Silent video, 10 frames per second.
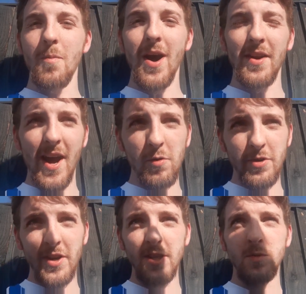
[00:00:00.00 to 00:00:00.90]
we're about an
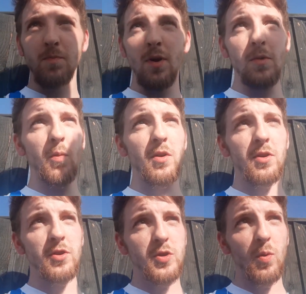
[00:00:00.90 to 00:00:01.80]
hour in. It's Bromley
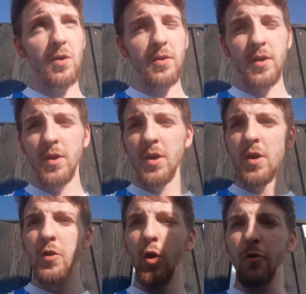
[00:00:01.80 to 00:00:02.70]
1, not Swan.
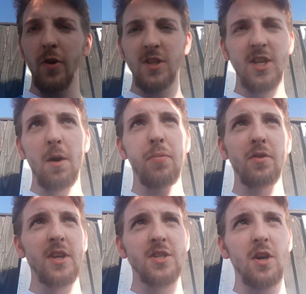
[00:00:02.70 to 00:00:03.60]
Nothing's
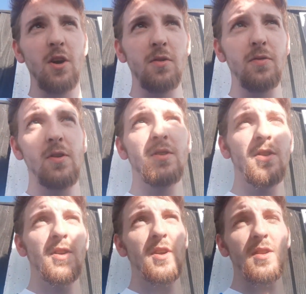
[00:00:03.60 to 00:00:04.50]
happened this half.
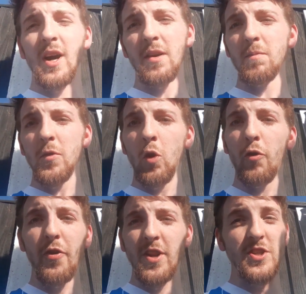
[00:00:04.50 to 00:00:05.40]
Like,
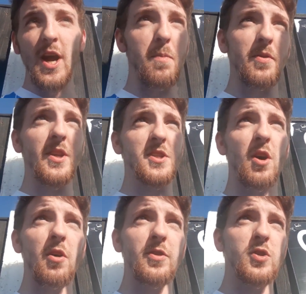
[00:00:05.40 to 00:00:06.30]
nothing has happened this
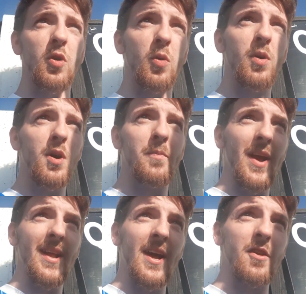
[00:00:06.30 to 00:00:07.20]
half at all.
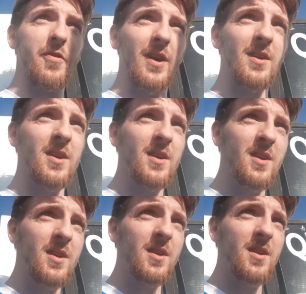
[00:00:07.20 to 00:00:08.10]
Barely anything.
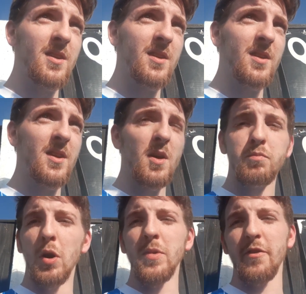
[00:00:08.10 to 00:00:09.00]

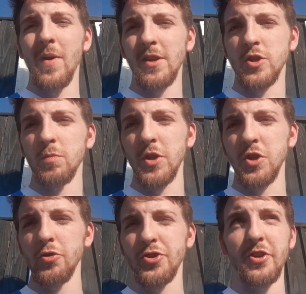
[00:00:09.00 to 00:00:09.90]
Bromley have made a
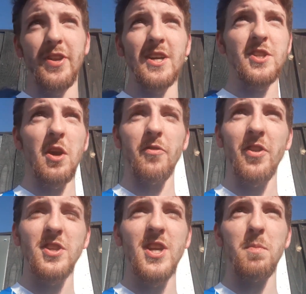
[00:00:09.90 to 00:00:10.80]
substitution. That's the only
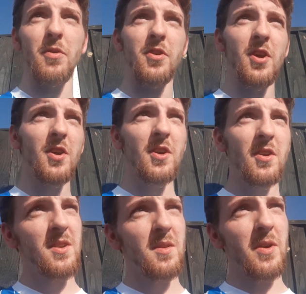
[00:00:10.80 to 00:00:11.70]
thing that's happened.
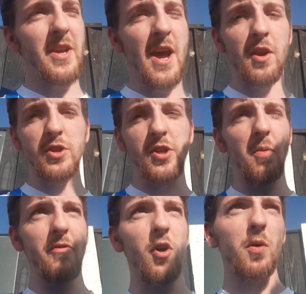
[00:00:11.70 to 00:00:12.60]
But yeah, not
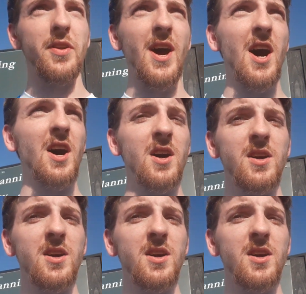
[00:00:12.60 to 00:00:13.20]
coming forward now.